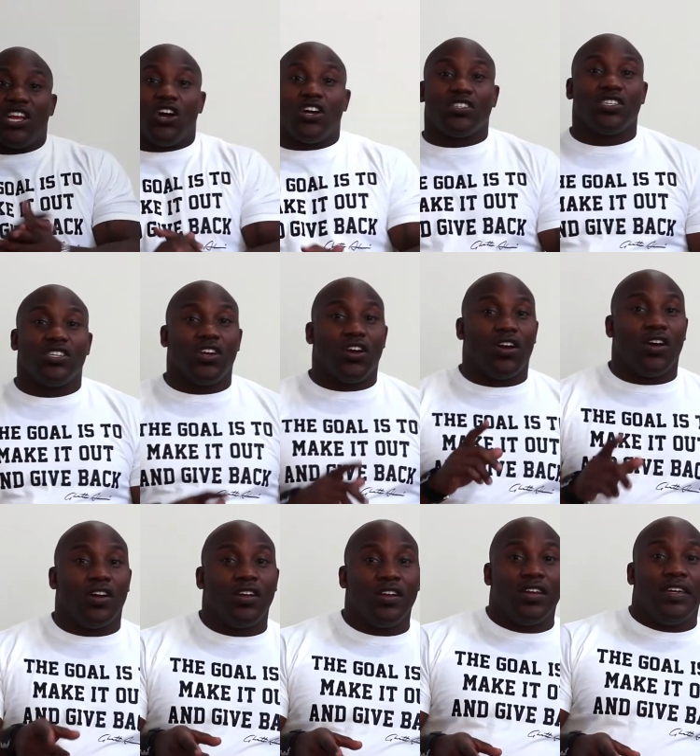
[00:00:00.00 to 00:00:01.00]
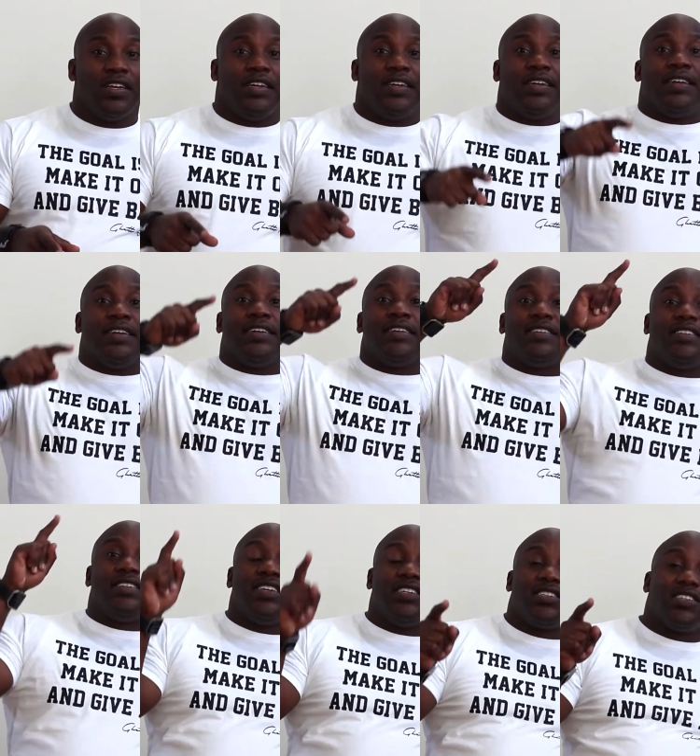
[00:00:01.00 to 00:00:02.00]
Arcion.
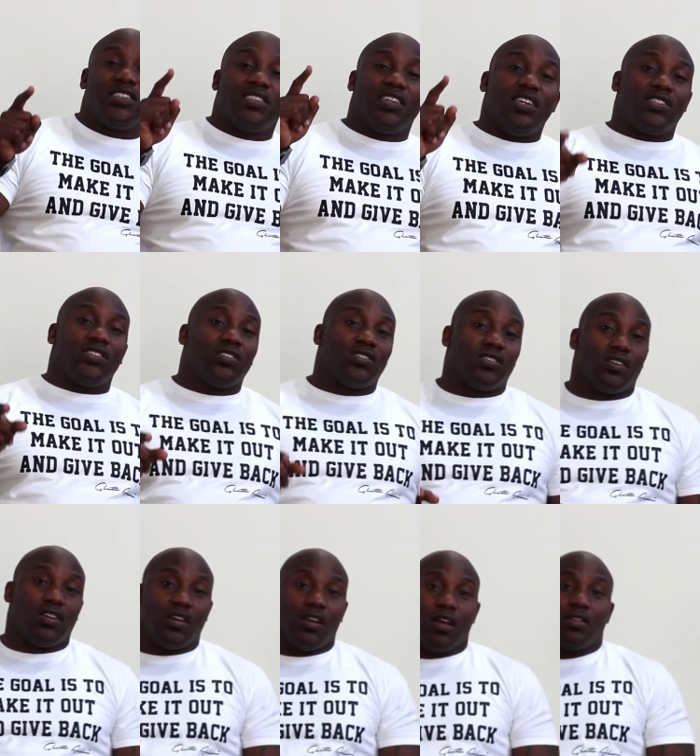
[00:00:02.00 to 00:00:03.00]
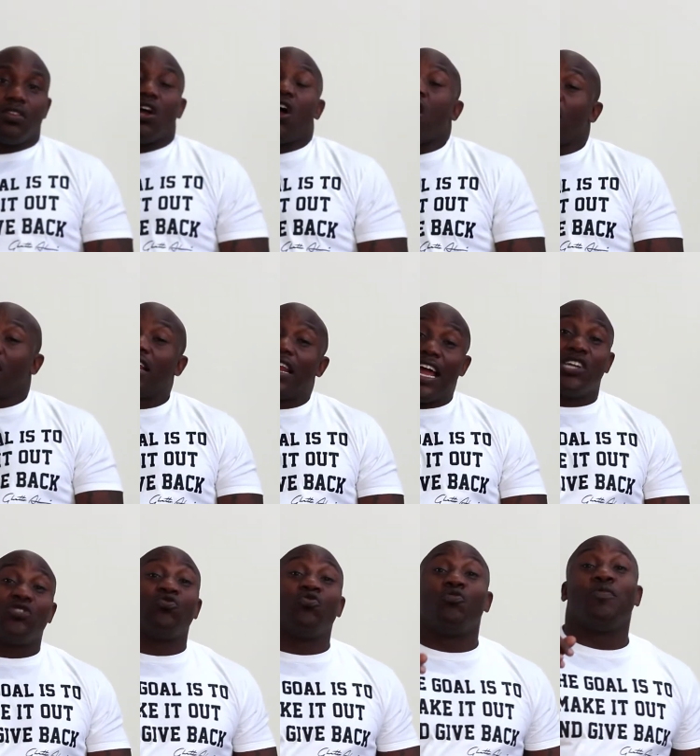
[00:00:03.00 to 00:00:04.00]
Teach the teachers the art of
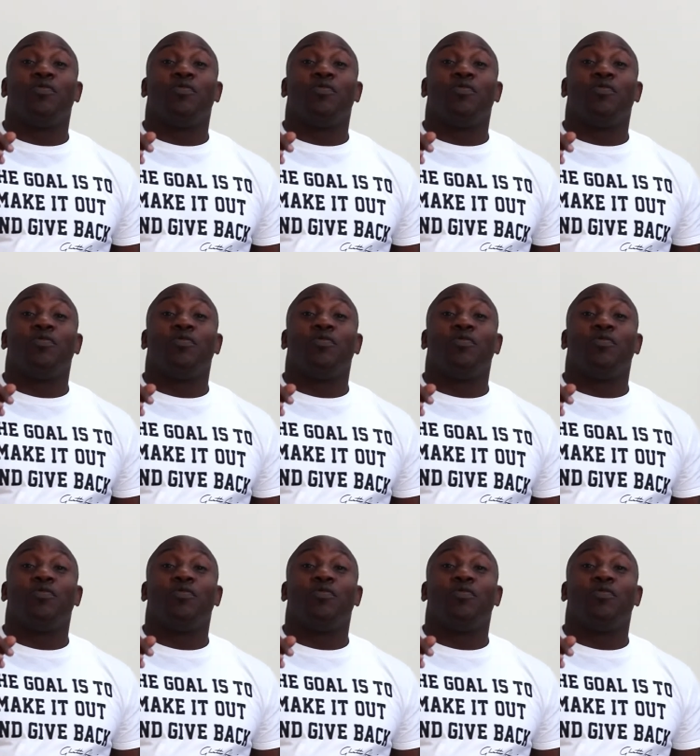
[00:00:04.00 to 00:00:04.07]
classroom